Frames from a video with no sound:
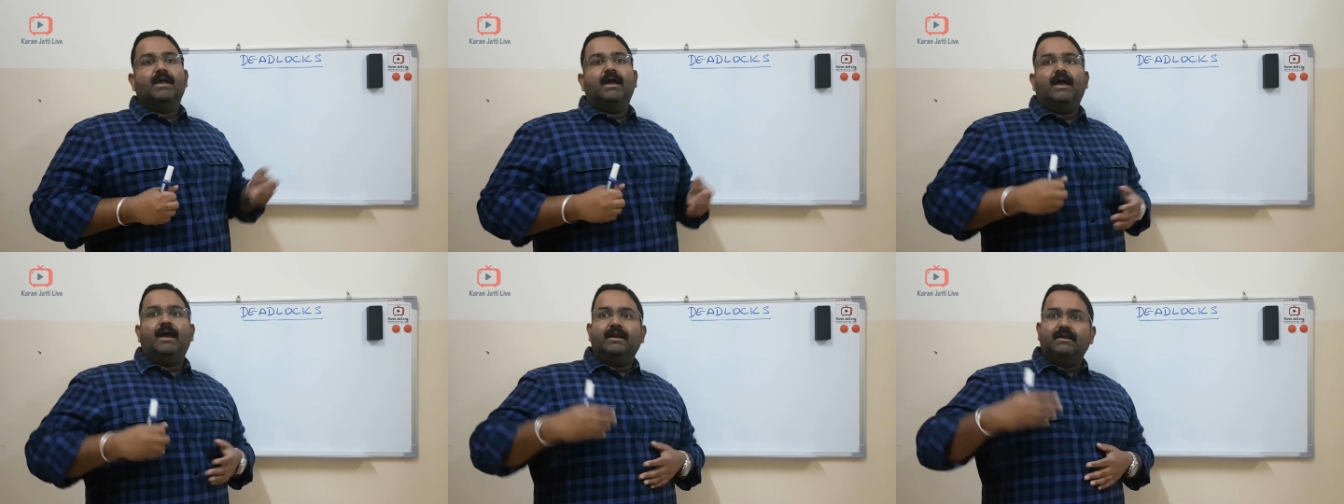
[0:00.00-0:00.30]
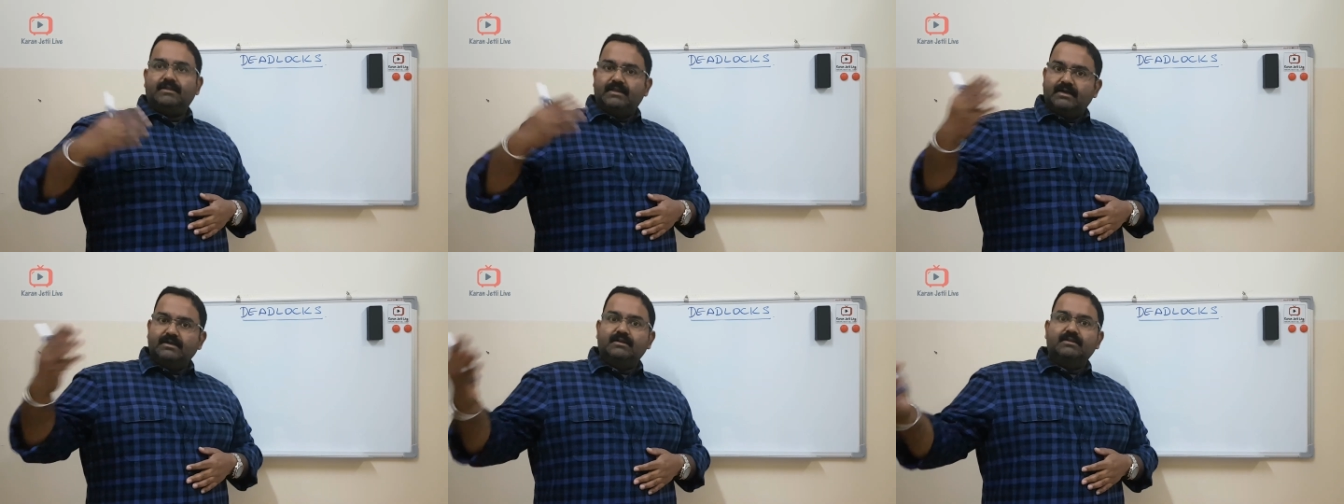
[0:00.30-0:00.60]

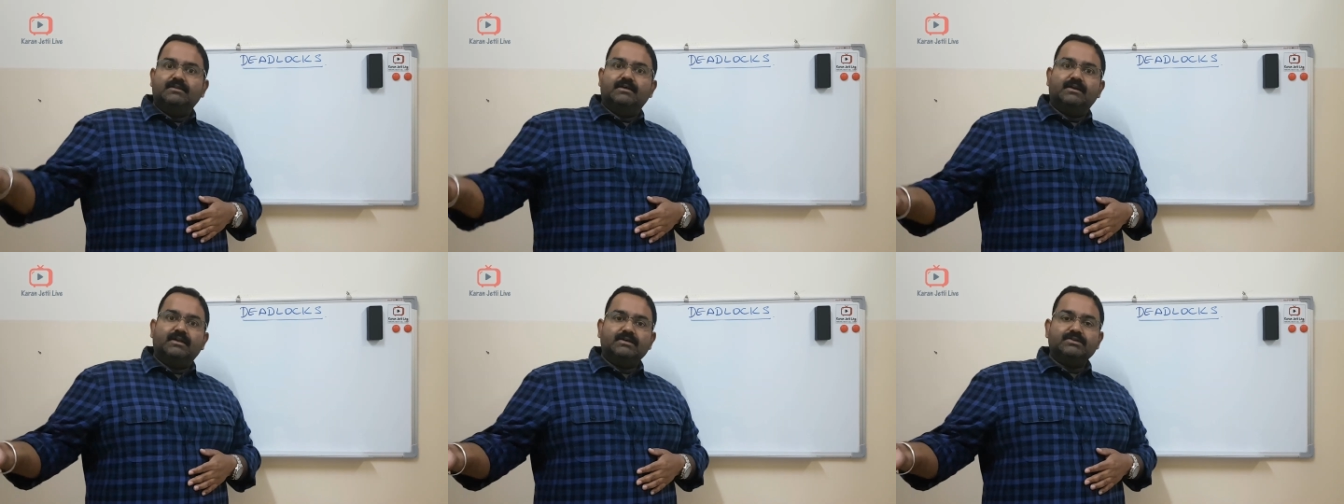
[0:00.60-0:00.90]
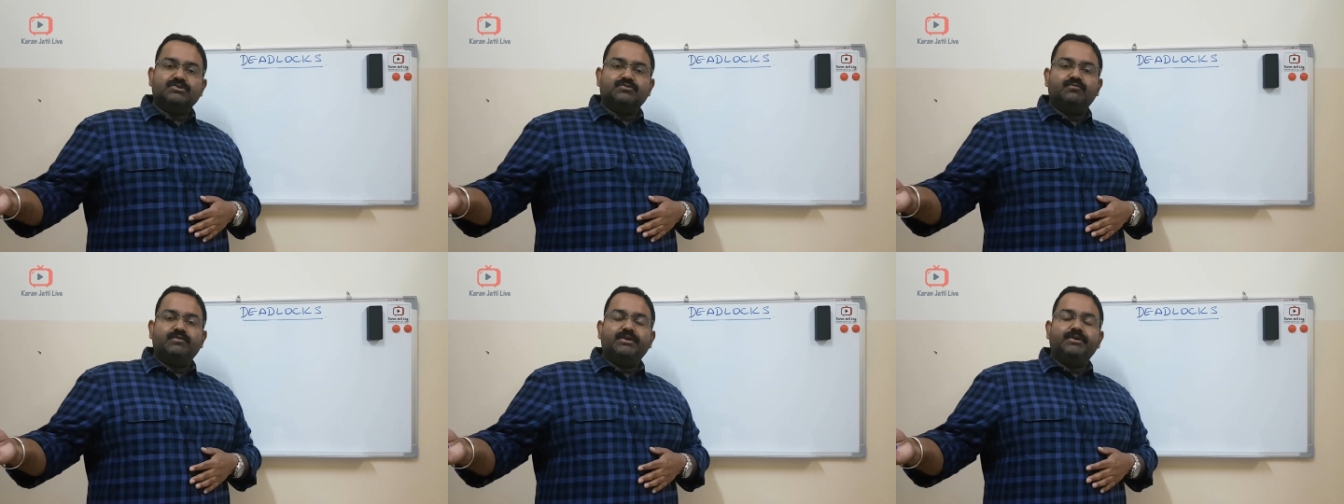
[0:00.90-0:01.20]
And then in the
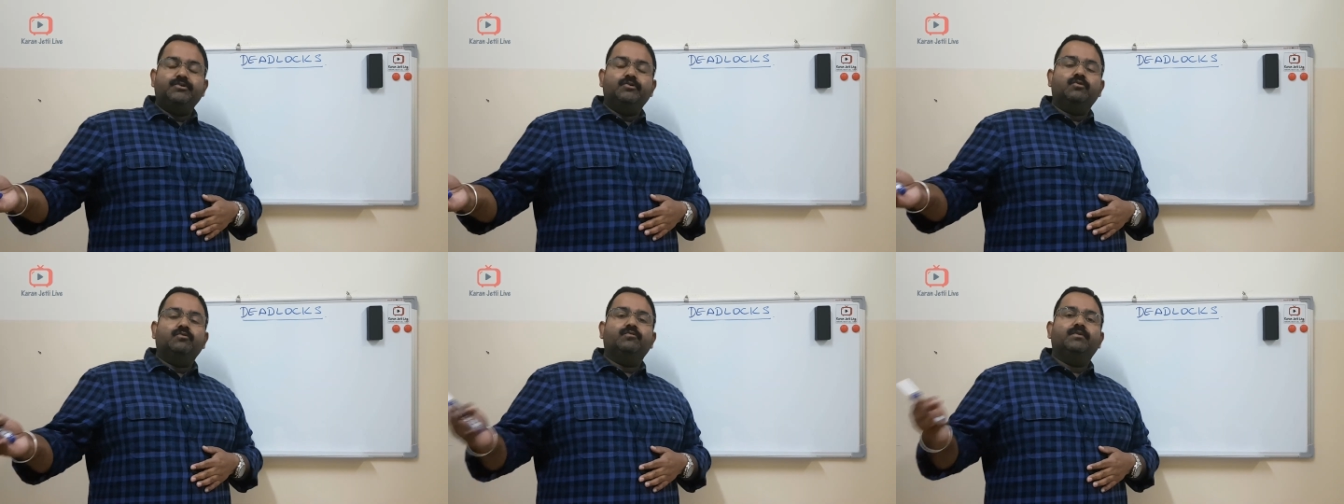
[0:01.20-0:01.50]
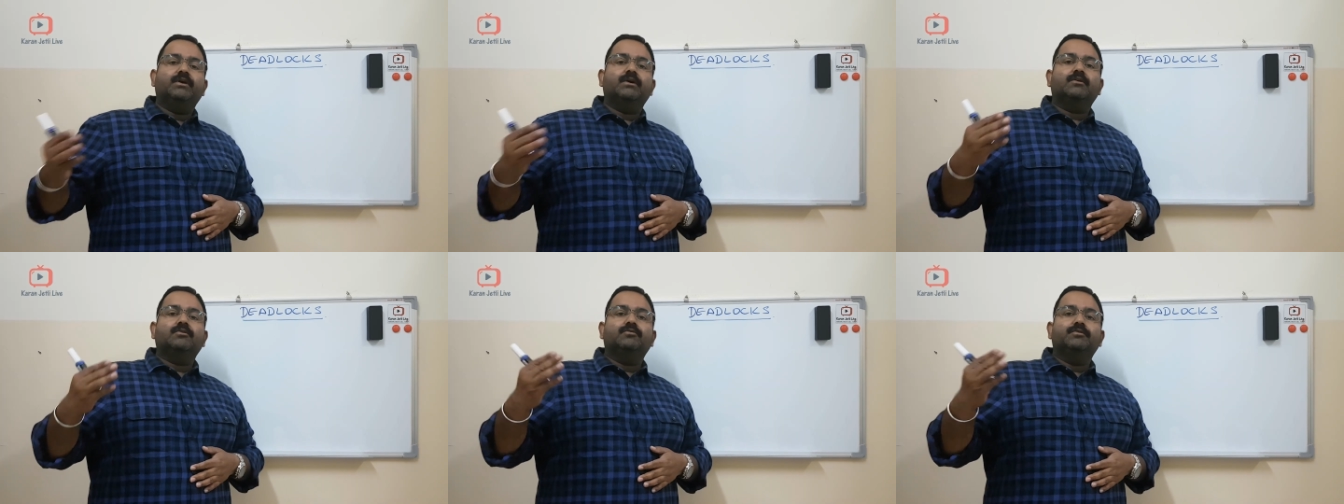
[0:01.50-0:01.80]
next video
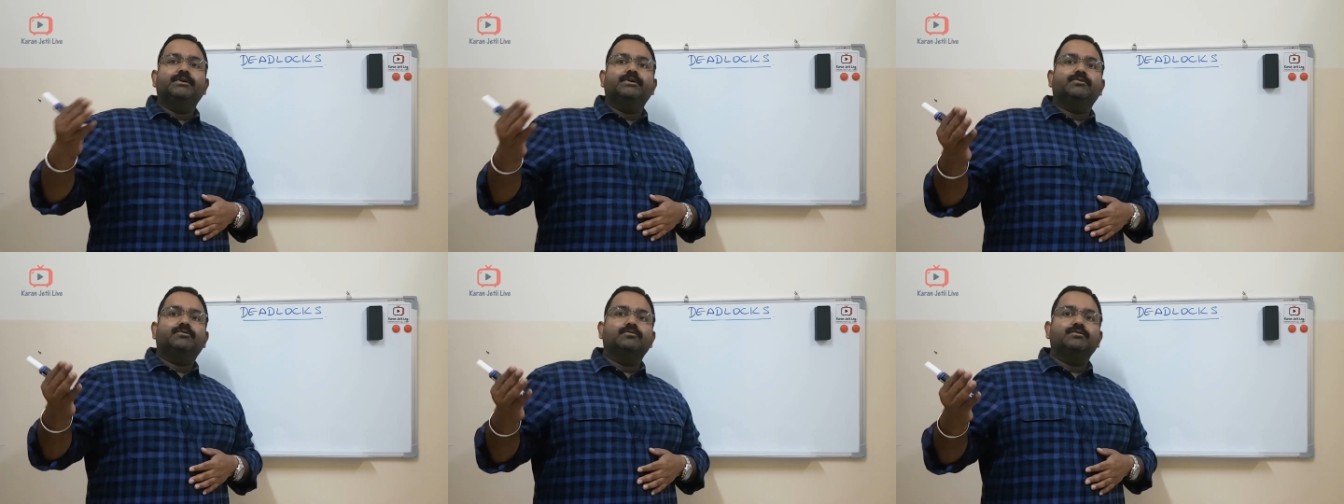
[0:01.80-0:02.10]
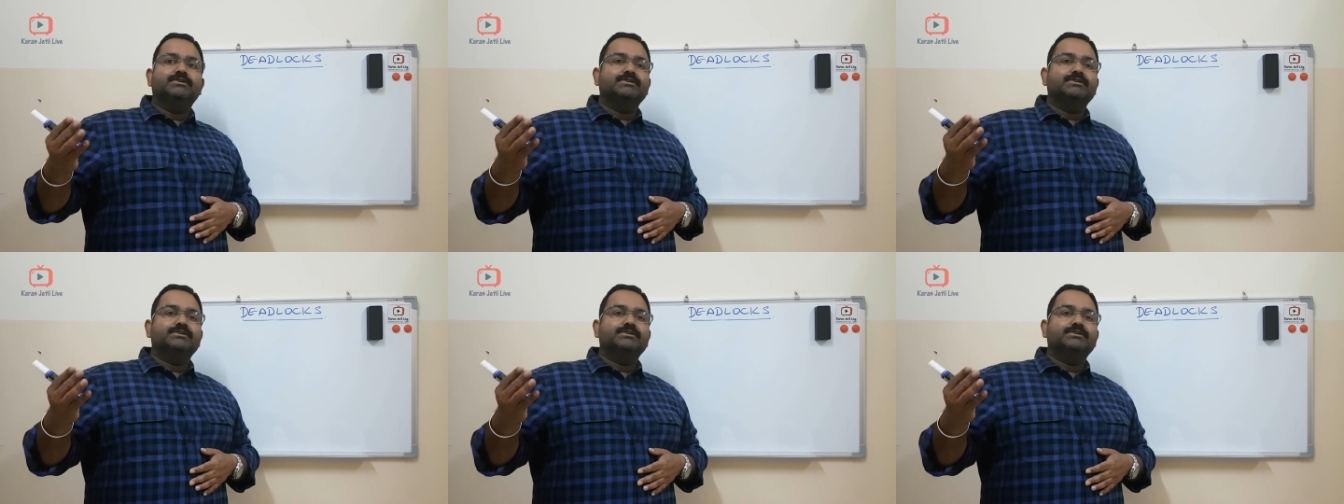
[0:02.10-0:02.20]
we are going to